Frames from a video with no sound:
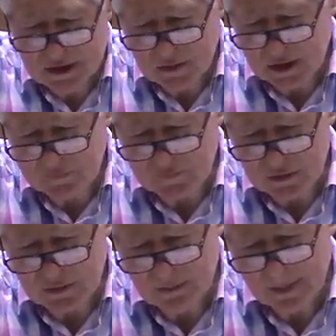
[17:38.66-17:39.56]
a quote for
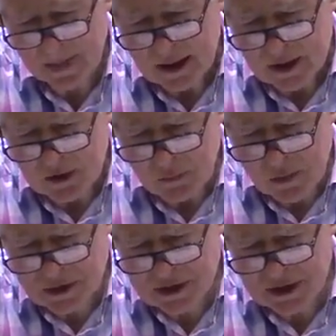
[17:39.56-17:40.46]
you The
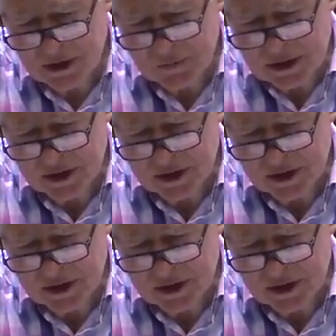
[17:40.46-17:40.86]
worst thing we